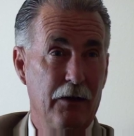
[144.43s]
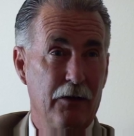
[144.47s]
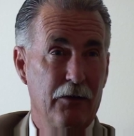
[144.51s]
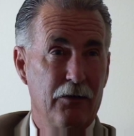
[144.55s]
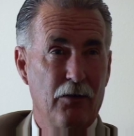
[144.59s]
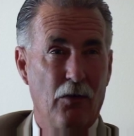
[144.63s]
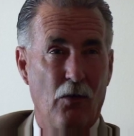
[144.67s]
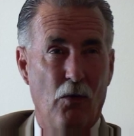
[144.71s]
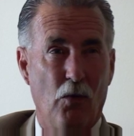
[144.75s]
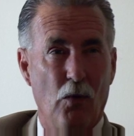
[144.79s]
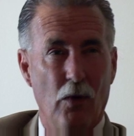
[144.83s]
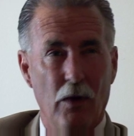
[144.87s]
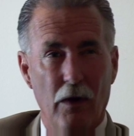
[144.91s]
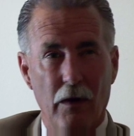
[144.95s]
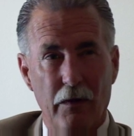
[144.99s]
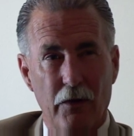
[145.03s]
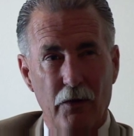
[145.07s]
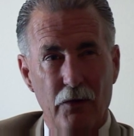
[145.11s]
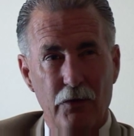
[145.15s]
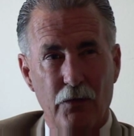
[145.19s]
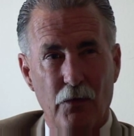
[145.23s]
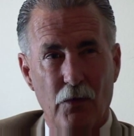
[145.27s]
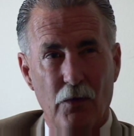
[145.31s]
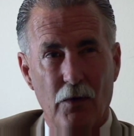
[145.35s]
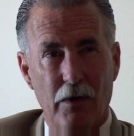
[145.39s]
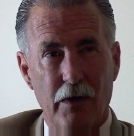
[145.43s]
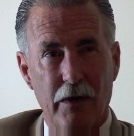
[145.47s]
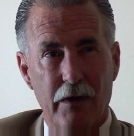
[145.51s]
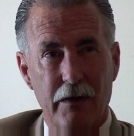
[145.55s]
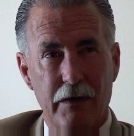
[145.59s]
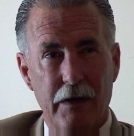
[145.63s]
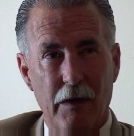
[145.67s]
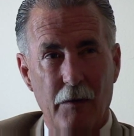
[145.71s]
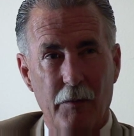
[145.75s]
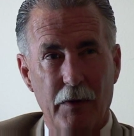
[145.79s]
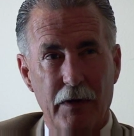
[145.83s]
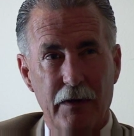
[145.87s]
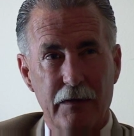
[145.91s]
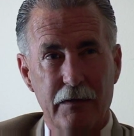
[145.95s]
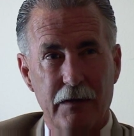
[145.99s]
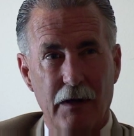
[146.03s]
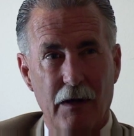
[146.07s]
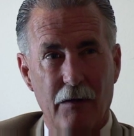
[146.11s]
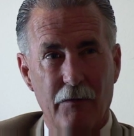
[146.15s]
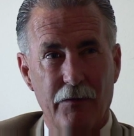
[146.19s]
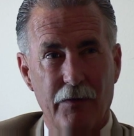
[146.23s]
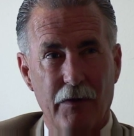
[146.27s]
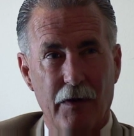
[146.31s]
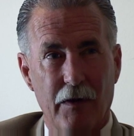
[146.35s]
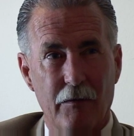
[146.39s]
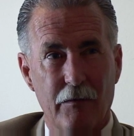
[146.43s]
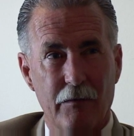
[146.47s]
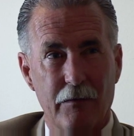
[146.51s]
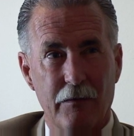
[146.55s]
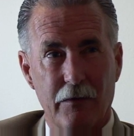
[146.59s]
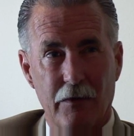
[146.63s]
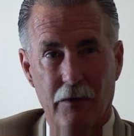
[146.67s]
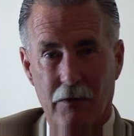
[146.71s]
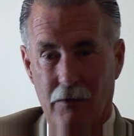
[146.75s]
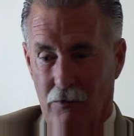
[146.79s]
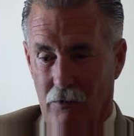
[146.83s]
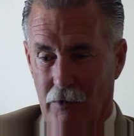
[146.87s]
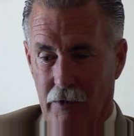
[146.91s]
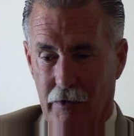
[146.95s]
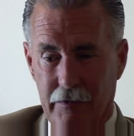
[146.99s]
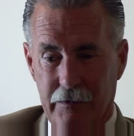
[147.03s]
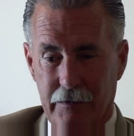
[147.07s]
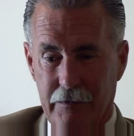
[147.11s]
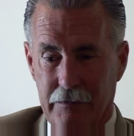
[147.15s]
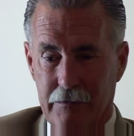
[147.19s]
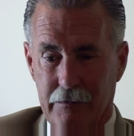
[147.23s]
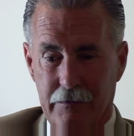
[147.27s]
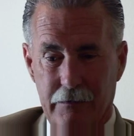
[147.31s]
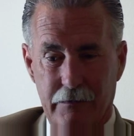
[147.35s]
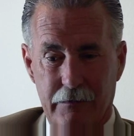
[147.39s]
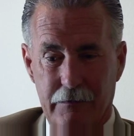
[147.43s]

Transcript: So where do those 400 deputies come from? Courts,